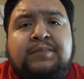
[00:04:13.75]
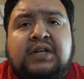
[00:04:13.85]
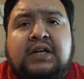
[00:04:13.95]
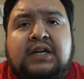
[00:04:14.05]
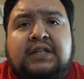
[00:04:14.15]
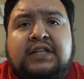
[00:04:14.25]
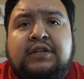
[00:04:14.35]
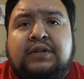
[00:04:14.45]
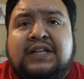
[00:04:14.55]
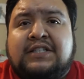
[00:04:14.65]
They
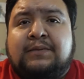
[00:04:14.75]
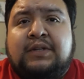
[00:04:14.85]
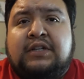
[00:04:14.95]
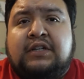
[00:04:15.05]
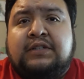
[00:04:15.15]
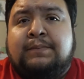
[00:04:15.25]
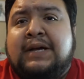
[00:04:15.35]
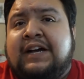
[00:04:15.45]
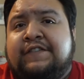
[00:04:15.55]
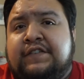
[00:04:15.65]
utilize something called a
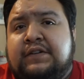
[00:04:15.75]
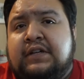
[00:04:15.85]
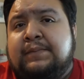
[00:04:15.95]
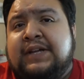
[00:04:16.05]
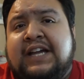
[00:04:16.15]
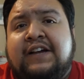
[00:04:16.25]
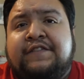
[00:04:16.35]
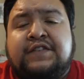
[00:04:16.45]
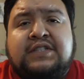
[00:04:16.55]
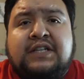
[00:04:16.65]
MAF
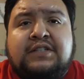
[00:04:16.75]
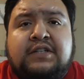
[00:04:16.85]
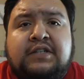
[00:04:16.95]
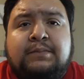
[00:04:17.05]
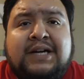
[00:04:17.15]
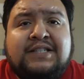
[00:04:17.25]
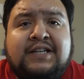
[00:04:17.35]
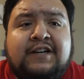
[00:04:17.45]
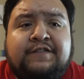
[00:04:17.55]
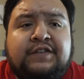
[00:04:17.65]
sensor, mass
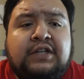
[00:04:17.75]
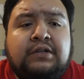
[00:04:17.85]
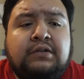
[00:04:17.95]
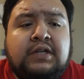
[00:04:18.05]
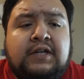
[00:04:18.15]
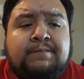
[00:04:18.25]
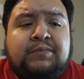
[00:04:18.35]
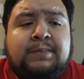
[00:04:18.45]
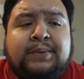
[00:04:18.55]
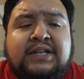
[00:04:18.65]
airflow,
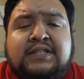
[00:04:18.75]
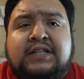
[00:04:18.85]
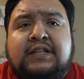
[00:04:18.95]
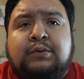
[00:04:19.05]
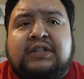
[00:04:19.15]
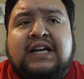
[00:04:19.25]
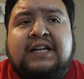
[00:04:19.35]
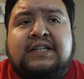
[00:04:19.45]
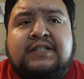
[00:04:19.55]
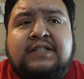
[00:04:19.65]
and basically what that
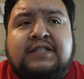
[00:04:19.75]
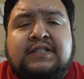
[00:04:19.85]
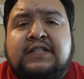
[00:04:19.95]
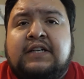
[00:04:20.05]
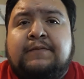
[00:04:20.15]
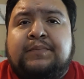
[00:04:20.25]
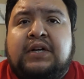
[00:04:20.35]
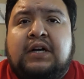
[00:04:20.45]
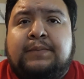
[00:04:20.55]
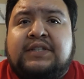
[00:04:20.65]
is
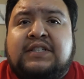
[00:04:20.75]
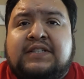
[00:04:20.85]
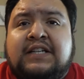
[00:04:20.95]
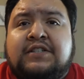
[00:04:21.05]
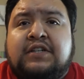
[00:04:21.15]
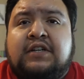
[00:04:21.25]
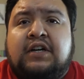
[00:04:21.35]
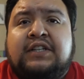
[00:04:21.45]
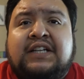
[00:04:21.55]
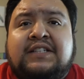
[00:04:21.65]
it's a sensor
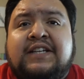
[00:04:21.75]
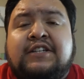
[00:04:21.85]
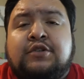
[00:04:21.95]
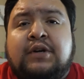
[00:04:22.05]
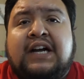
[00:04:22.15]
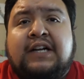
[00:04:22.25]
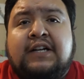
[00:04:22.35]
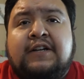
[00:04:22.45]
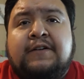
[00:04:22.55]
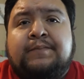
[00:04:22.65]
on the intake track
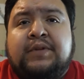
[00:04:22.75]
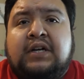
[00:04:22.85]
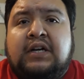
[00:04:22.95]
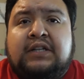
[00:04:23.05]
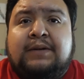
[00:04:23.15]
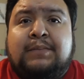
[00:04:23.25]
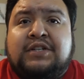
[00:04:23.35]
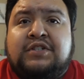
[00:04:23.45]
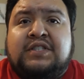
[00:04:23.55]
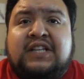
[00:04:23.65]
that
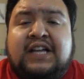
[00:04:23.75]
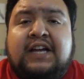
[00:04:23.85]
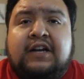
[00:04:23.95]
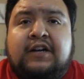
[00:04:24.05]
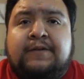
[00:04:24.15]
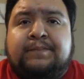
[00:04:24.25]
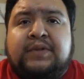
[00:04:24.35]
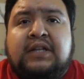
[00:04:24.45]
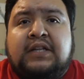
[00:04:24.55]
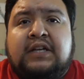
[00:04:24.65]
measures the air,
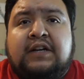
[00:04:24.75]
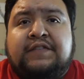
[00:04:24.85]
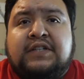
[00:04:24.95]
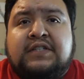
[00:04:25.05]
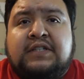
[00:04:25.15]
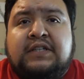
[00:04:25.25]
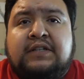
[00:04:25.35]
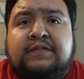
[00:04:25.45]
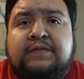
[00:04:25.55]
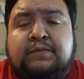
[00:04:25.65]
and then obviously